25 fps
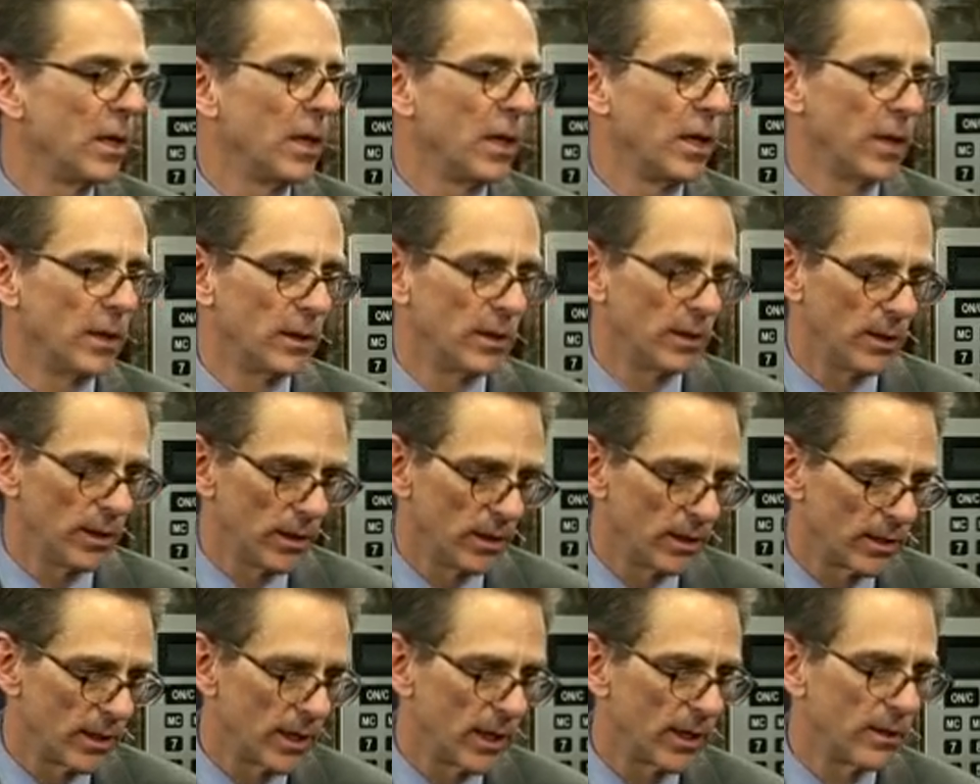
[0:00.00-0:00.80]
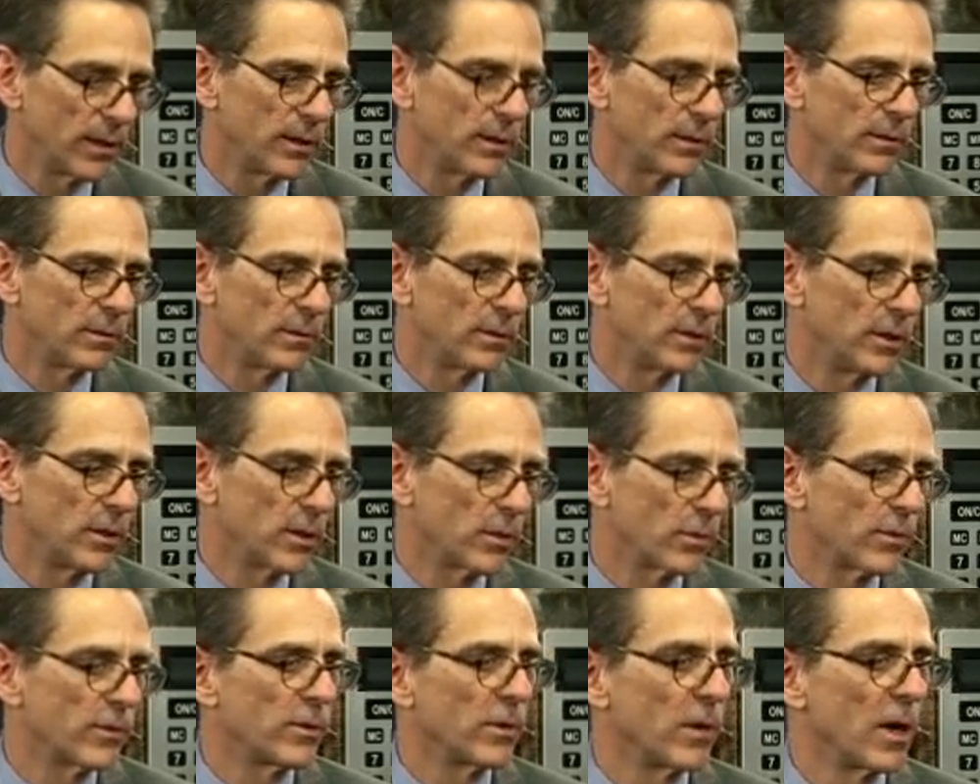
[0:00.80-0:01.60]
And then
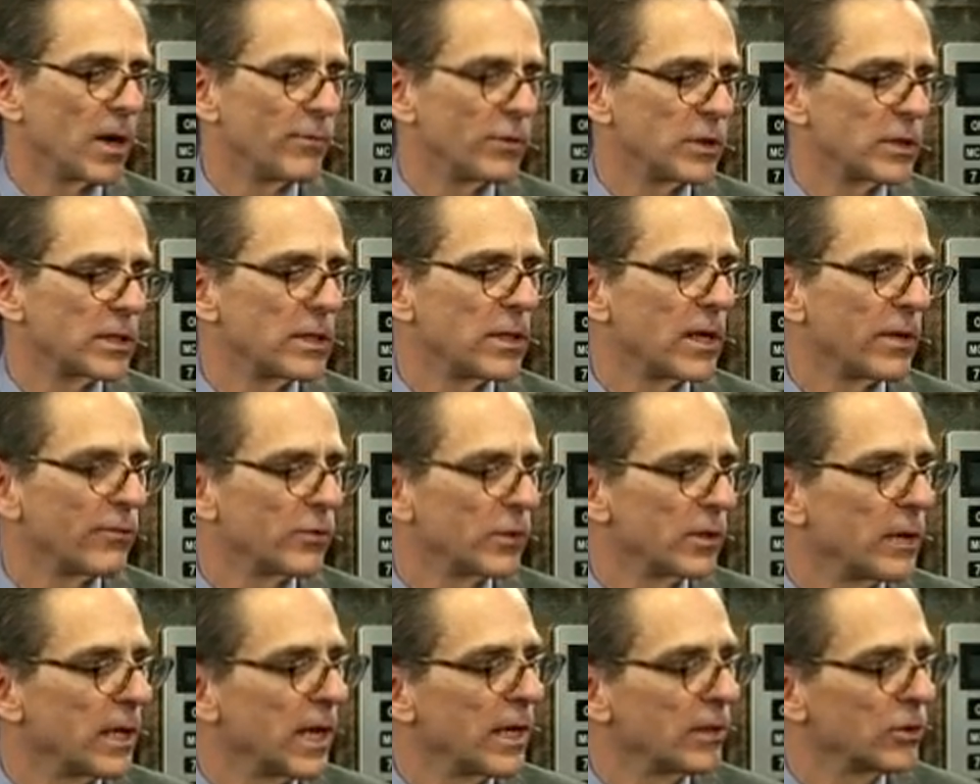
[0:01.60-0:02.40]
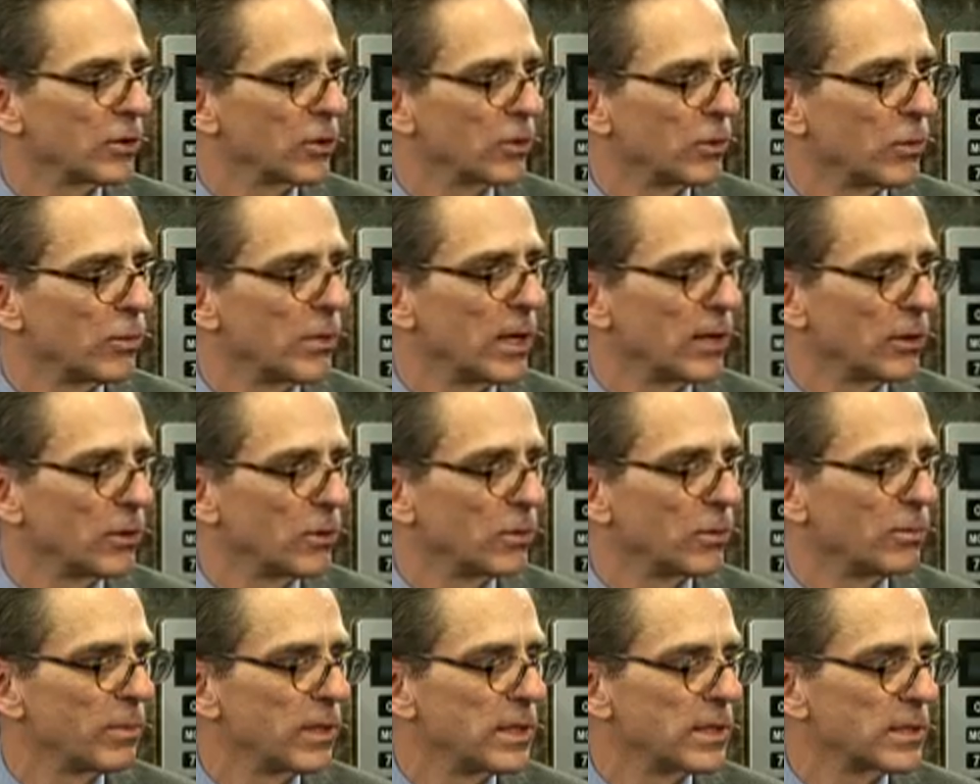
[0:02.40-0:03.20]
obviously after that on a
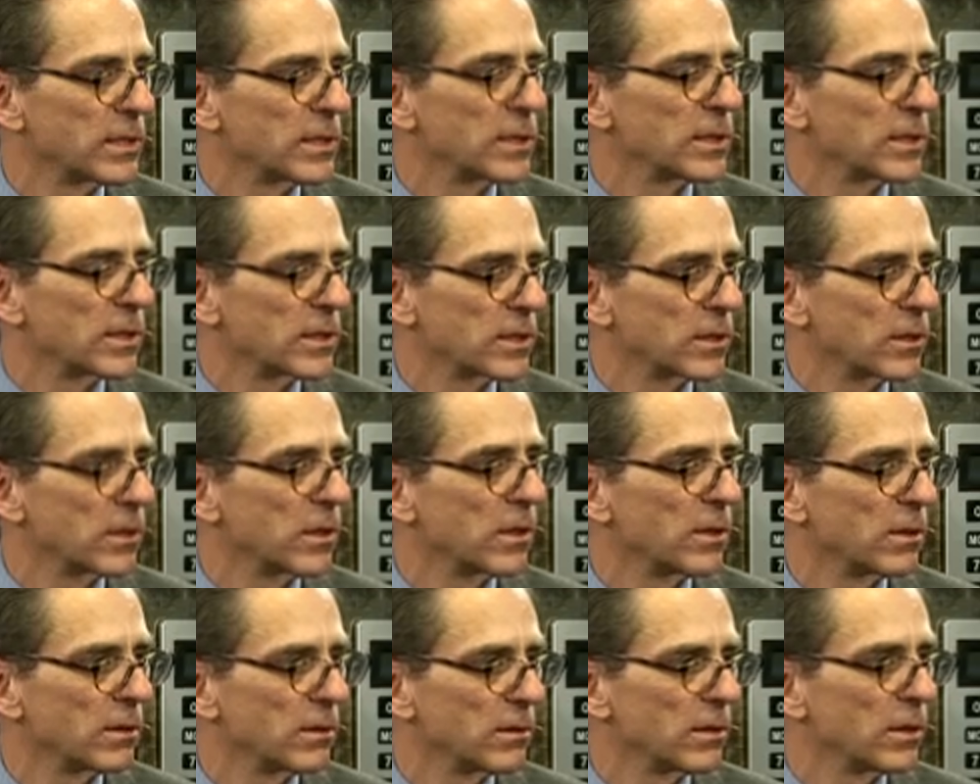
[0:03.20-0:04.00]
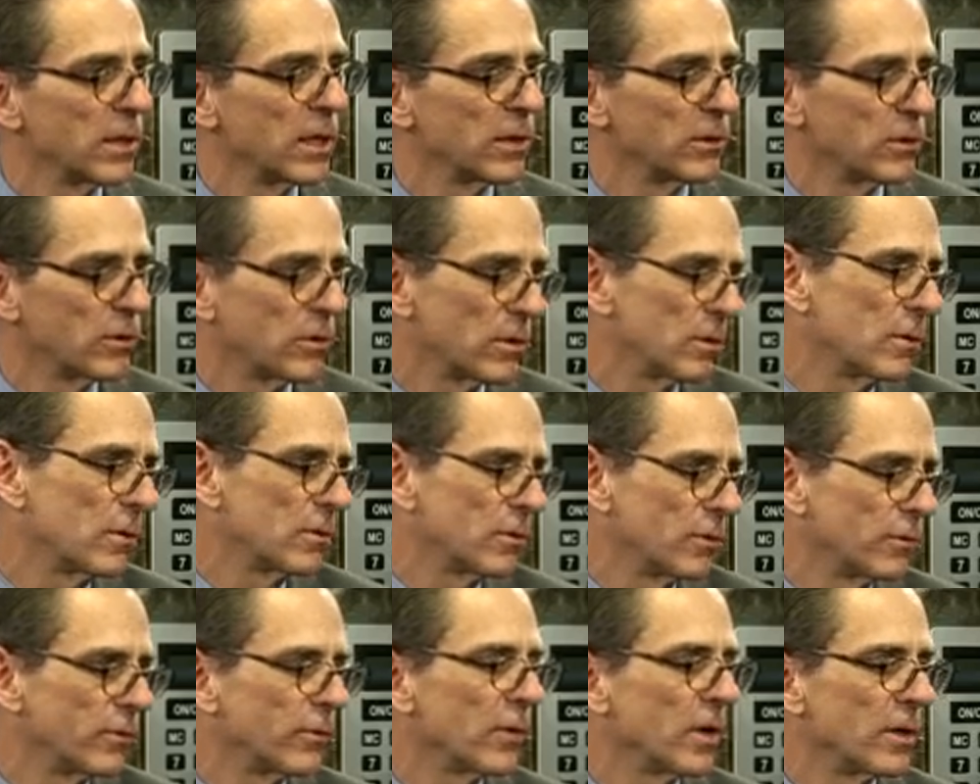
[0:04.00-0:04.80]
regular basis
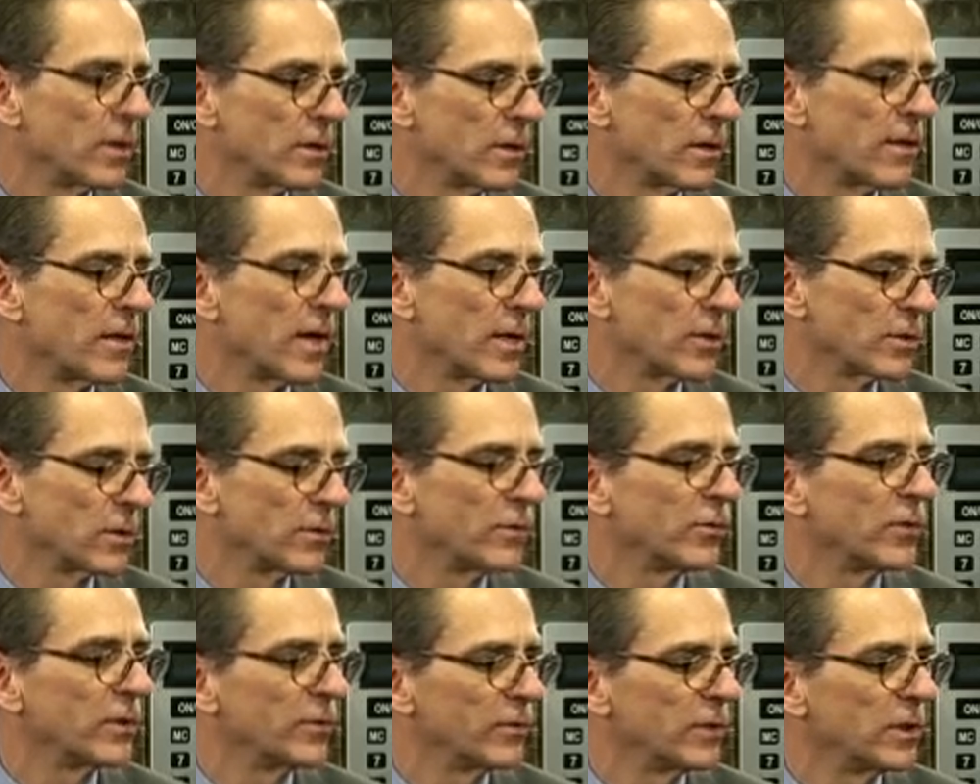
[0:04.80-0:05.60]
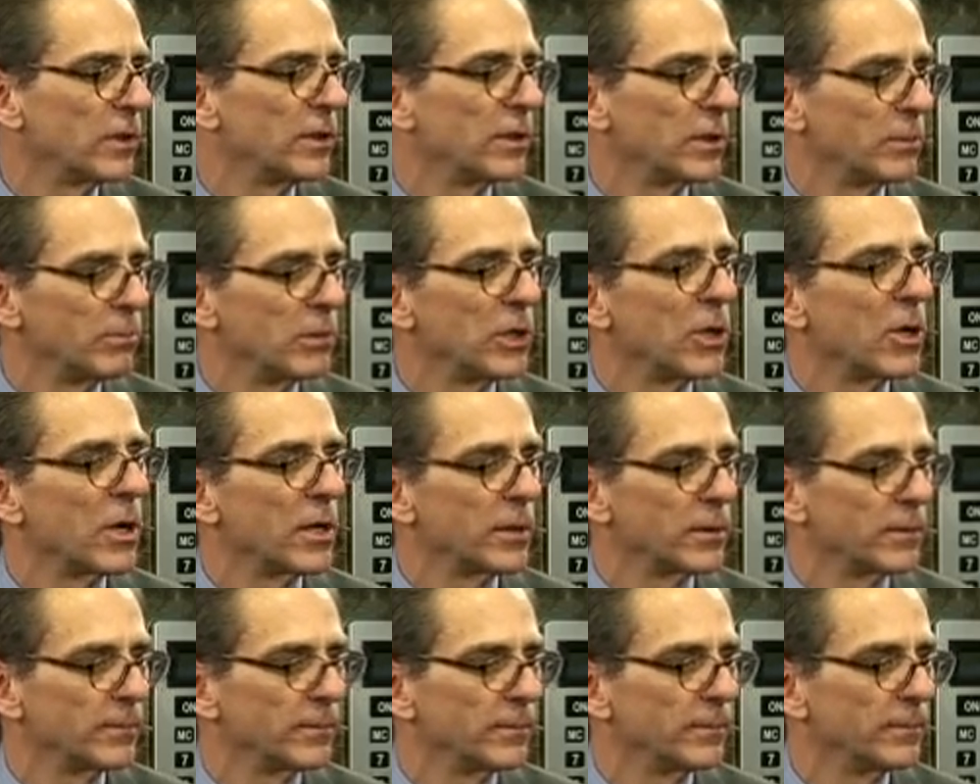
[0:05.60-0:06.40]
2015 and
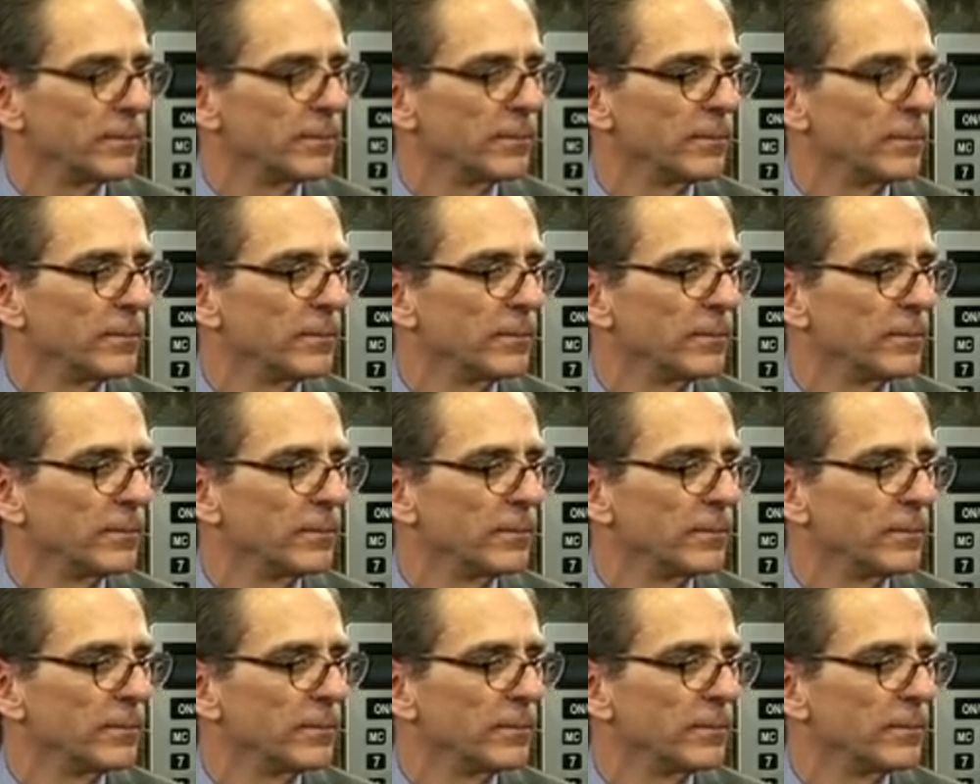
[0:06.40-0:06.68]
beyond.